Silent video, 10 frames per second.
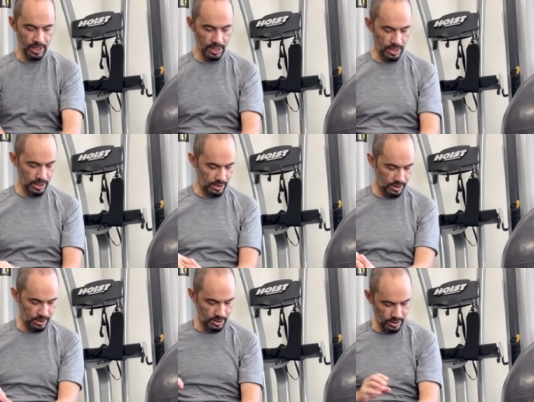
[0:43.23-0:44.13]
and
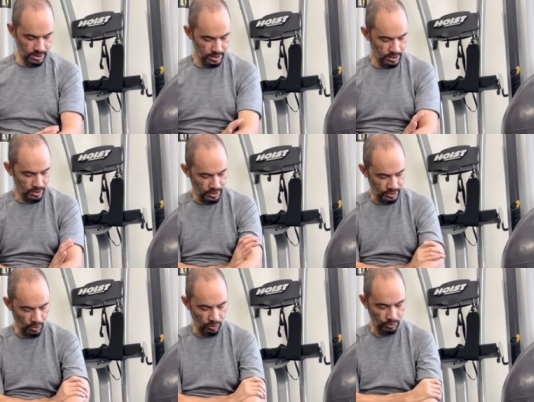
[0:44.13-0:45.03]
so this
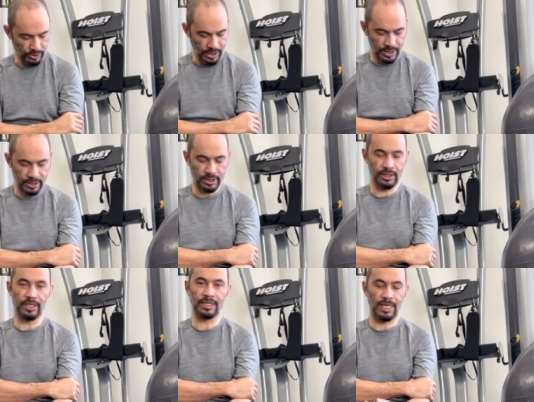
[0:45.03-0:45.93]
whole
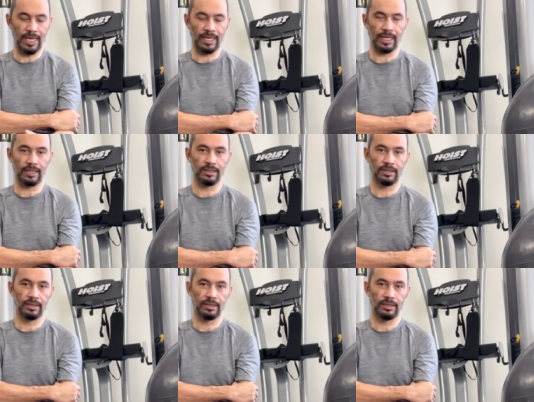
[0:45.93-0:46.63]
rotation is lacking.